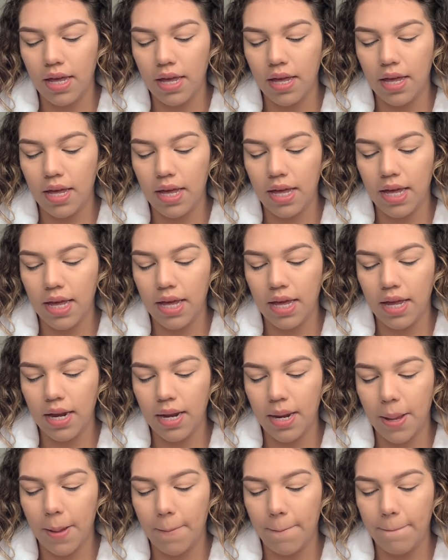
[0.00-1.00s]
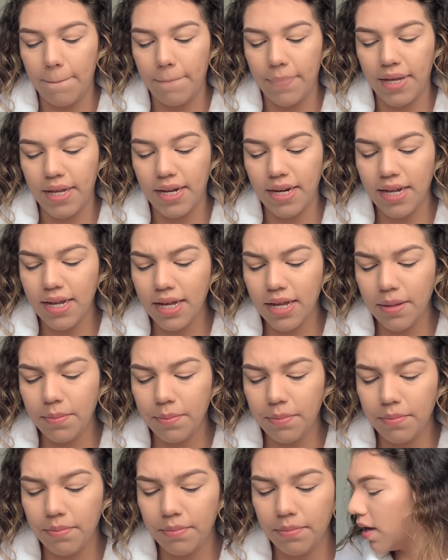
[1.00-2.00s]
in medium,
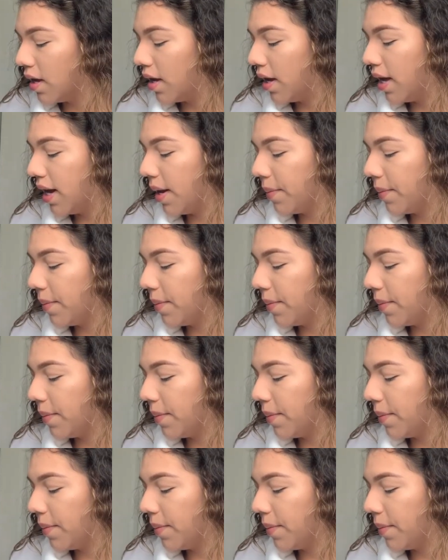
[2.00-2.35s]
and